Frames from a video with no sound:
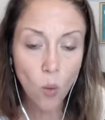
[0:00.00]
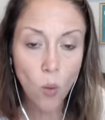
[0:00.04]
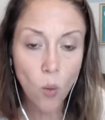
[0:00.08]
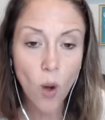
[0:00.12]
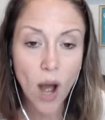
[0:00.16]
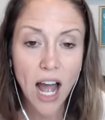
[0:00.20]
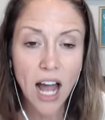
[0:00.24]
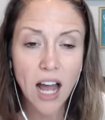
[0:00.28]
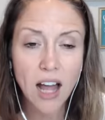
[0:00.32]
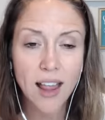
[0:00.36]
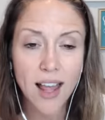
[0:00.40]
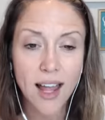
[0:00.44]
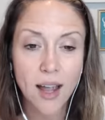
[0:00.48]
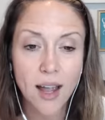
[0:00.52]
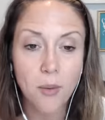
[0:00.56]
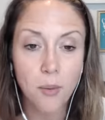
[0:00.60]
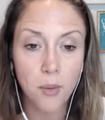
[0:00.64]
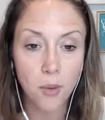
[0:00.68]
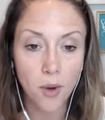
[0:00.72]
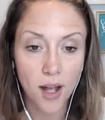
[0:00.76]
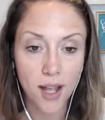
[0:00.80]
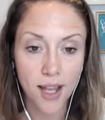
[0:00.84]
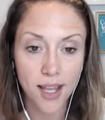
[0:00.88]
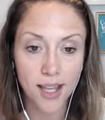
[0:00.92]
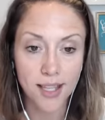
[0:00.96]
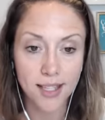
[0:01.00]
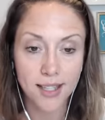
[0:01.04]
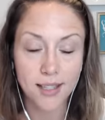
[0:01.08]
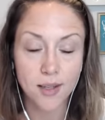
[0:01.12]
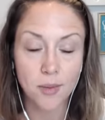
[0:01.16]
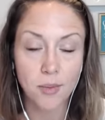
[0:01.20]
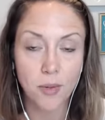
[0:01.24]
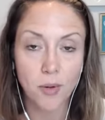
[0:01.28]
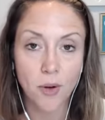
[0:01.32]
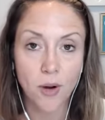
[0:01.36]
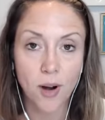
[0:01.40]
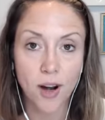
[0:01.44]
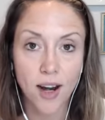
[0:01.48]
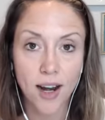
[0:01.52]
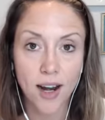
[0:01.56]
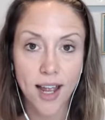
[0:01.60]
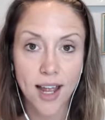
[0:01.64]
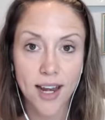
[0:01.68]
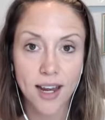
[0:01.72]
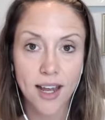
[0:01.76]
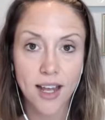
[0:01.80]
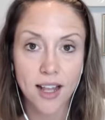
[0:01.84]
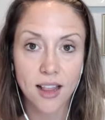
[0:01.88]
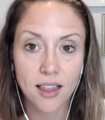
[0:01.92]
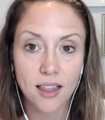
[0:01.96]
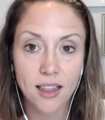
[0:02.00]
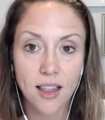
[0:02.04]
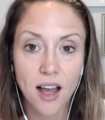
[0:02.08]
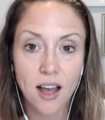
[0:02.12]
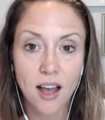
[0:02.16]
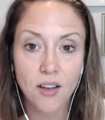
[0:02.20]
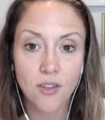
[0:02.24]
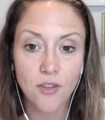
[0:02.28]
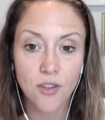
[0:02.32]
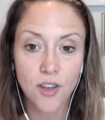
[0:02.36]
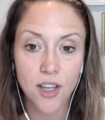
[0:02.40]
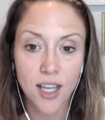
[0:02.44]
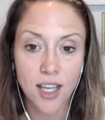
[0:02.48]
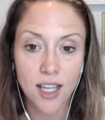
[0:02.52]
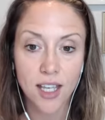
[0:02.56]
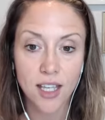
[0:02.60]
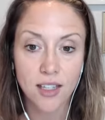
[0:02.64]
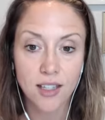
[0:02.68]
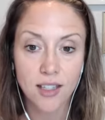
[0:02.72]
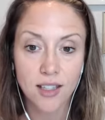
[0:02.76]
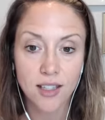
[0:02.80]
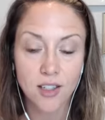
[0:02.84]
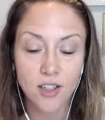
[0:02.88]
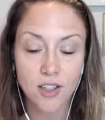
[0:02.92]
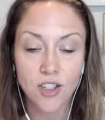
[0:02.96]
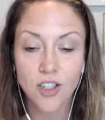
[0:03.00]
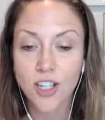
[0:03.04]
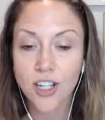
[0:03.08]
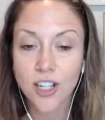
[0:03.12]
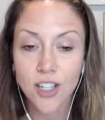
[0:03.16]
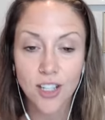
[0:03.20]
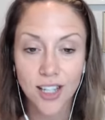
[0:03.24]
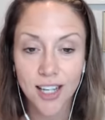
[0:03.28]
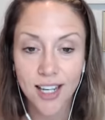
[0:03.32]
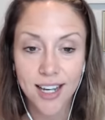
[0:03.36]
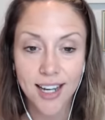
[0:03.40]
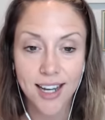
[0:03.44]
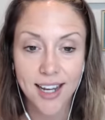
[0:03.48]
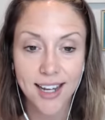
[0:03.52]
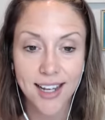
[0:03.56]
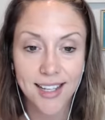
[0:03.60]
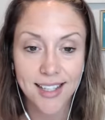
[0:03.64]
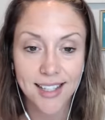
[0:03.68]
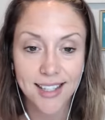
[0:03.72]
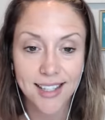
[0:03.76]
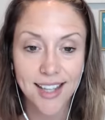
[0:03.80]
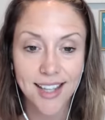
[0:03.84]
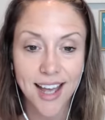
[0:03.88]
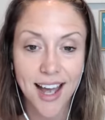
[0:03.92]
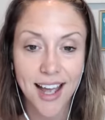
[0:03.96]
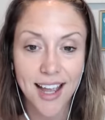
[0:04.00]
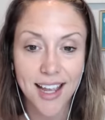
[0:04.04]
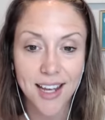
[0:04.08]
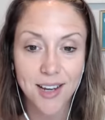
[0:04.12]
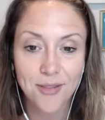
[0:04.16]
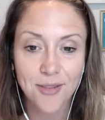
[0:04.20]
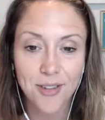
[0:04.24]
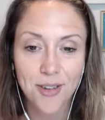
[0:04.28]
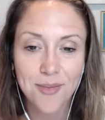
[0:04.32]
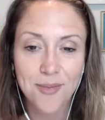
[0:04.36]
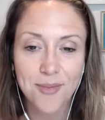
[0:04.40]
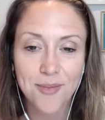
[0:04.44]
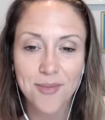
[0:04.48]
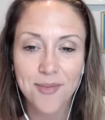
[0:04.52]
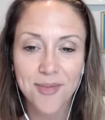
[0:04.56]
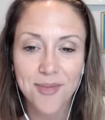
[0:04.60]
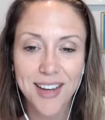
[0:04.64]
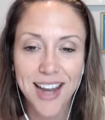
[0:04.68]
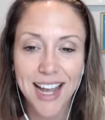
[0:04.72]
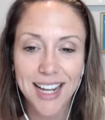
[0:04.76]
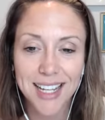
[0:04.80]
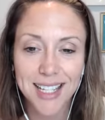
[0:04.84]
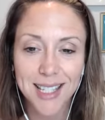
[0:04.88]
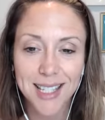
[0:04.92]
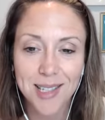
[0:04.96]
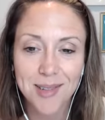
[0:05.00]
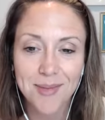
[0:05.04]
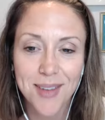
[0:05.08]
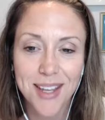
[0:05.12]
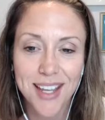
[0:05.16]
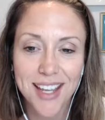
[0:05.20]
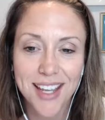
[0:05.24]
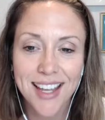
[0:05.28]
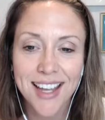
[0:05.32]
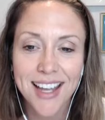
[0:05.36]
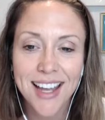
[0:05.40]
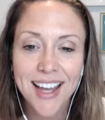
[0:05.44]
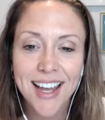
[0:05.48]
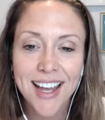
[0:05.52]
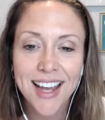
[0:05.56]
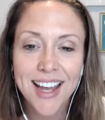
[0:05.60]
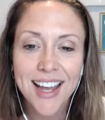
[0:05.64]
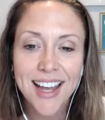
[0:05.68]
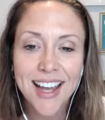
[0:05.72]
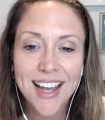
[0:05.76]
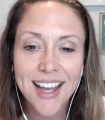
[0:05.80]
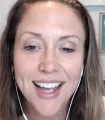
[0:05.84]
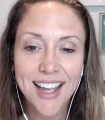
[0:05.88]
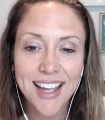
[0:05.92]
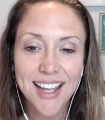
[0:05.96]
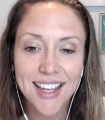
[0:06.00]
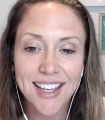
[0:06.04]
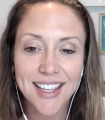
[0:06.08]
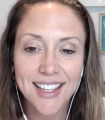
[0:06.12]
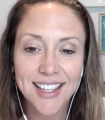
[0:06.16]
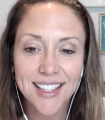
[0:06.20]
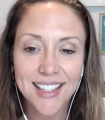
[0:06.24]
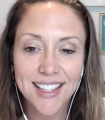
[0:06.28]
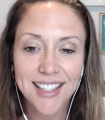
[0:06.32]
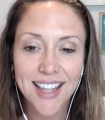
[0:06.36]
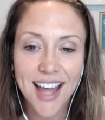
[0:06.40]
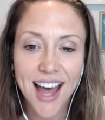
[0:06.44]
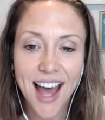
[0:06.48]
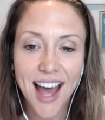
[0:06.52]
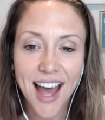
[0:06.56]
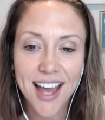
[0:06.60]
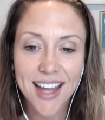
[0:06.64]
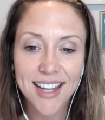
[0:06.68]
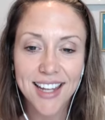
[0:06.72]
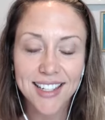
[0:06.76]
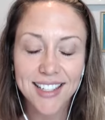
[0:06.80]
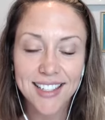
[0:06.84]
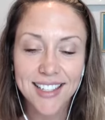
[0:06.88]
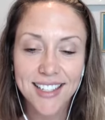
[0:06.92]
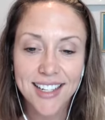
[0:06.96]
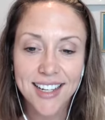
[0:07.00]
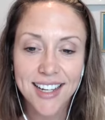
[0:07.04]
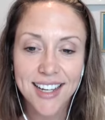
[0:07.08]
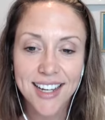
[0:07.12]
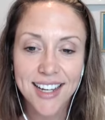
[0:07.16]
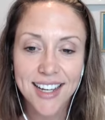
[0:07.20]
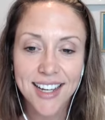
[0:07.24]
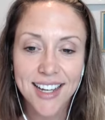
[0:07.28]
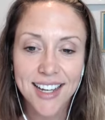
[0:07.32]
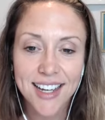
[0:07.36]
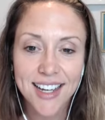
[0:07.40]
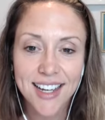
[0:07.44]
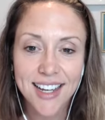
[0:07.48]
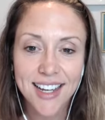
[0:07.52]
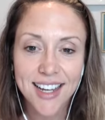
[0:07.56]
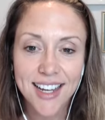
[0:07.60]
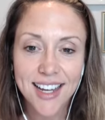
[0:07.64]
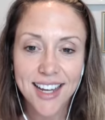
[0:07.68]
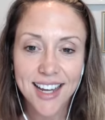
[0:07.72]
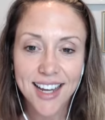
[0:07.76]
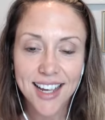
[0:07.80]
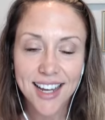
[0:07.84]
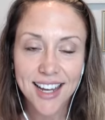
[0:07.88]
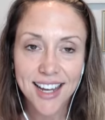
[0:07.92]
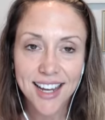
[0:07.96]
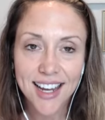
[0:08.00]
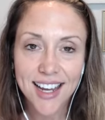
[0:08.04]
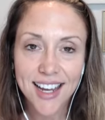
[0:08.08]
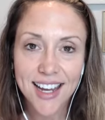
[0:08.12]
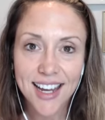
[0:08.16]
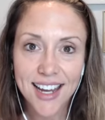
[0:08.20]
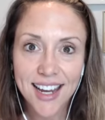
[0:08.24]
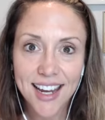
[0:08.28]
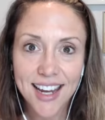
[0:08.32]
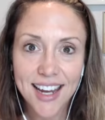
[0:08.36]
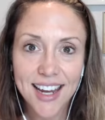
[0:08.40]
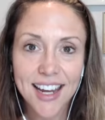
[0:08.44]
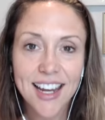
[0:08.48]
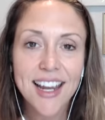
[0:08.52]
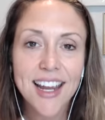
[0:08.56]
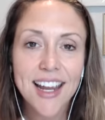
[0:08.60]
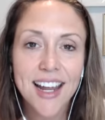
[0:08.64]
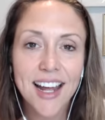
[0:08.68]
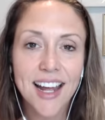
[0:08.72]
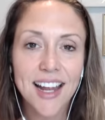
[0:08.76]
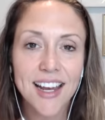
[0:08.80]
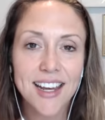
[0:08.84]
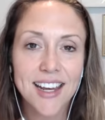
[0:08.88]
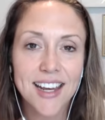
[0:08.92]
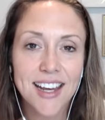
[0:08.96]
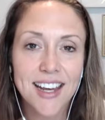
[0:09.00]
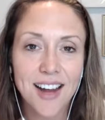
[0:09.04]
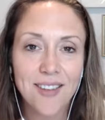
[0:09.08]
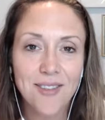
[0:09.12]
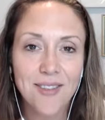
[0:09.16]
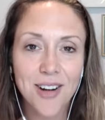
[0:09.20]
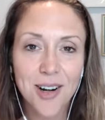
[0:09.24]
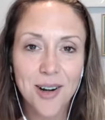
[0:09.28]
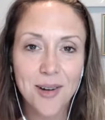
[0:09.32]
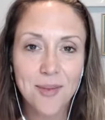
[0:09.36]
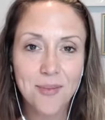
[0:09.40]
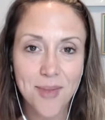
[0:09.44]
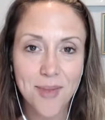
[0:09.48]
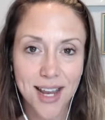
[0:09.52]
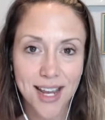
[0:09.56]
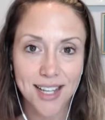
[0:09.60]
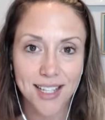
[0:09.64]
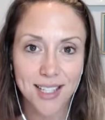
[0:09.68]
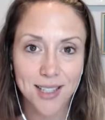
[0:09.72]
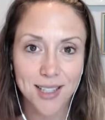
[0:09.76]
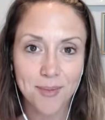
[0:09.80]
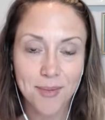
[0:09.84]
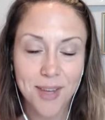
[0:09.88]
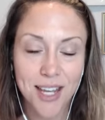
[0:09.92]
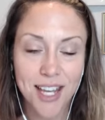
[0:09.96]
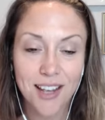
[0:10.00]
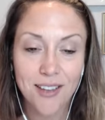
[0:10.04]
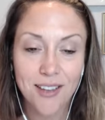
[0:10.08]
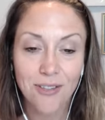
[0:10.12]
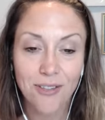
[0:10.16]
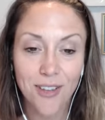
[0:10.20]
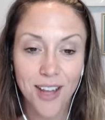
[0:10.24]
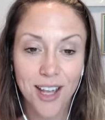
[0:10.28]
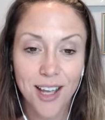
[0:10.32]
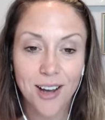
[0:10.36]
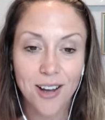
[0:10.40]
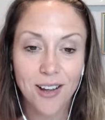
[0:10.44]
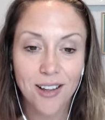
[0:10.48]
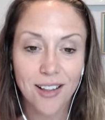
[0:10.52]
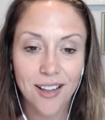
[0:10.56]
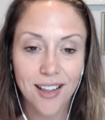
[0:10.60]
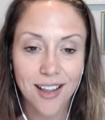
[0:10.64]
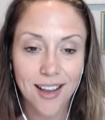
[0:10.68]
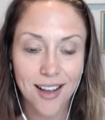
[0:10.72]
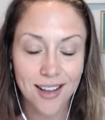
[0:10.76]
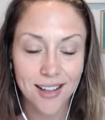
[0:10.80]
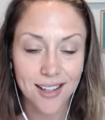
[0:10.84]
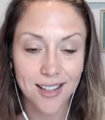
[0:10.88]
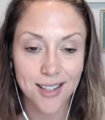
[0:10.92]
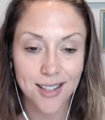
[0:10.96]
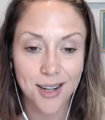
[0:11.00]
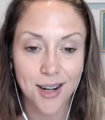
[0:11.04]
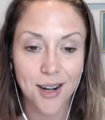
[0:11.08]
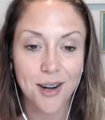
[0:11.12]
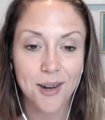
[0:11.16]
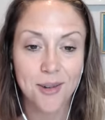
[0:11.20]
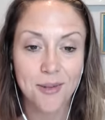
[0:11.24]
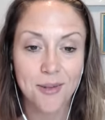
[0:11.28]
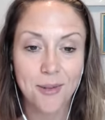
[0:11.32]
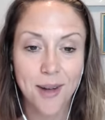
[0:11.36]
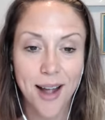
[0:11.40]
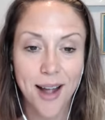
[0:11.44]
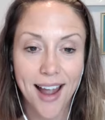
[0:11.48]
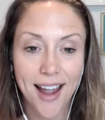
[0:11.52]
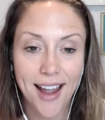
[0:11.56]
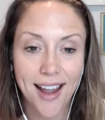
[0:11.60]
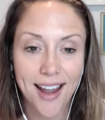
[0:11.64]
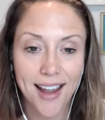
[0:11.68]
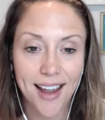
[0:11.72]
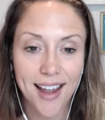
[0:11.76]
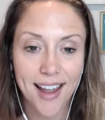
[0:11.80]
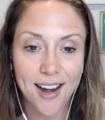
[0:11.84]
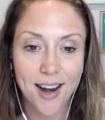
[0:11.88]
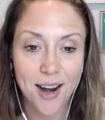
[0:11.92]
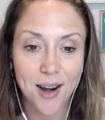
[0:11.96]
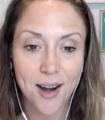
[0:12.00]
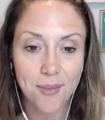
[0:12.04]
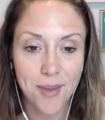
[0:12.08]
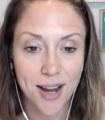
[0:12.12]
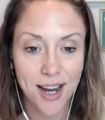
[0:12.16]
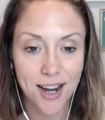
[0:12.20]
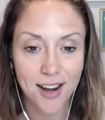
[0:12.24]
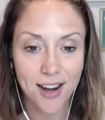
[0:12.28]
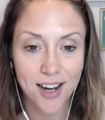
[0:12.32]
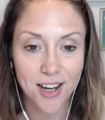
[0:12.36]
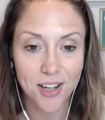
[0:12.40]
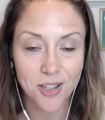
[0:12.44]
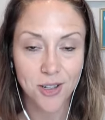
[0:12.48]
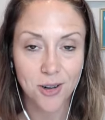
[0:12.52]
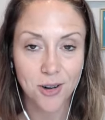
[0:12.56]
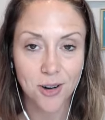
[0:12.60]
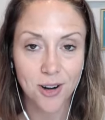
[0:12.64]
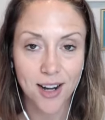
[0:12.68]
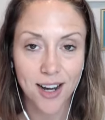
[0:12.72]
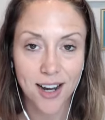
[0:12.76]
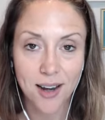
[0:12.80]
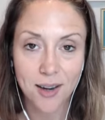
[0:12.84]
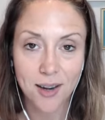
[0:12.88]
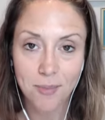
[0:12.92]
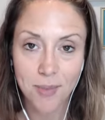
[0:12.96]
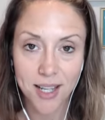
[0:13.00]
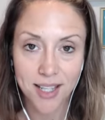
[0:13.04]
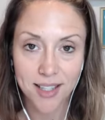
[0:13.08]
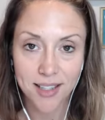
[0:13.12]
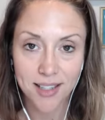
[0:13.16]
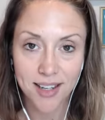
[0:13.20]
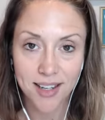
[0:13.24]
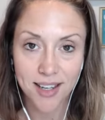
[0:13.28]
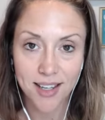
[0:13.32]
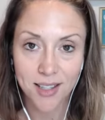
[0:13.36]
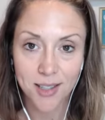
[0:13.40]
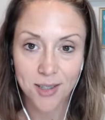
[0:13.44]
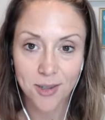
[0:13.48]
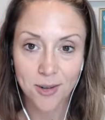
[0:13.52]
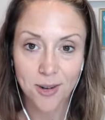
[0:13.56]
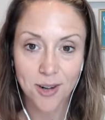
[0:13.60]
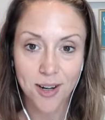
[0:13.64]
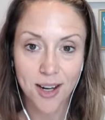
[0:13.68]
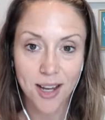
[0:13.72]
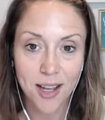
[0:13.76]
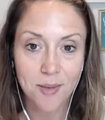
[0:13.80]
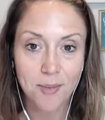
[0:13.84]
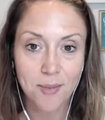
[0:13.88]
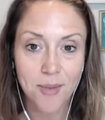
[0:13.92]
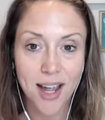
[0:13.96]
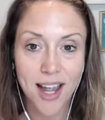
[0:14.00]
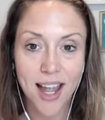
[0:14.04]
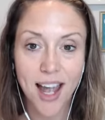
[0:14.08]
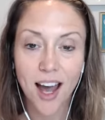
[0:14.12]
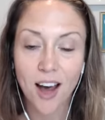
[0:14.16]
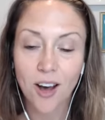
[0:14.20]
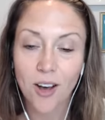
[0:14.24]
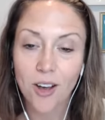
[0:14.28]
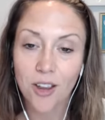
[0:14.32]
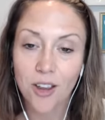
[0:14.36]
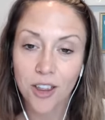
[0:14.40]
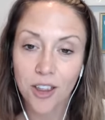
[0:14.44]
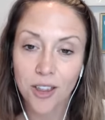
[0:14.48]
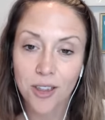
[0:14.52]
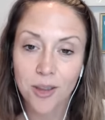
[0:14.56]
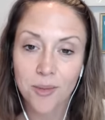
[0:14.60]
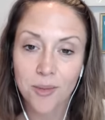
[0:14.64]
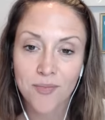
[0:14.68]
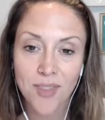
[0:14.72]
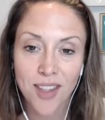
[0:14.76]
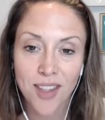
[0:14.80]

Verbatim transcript: while I want his support and I love his cheerleading aside from next to me, is that he never makes me feel a certain way in our marriage or in business or in my health.